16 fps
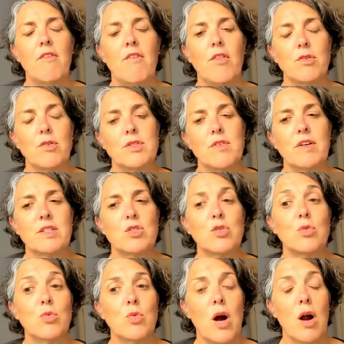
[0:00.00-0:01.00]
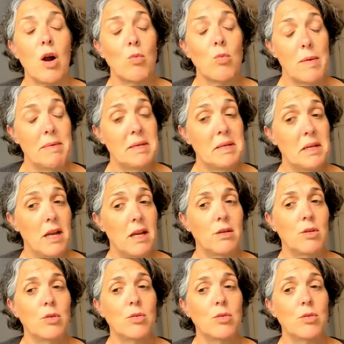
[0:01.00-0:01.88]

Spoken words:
those of us who are women and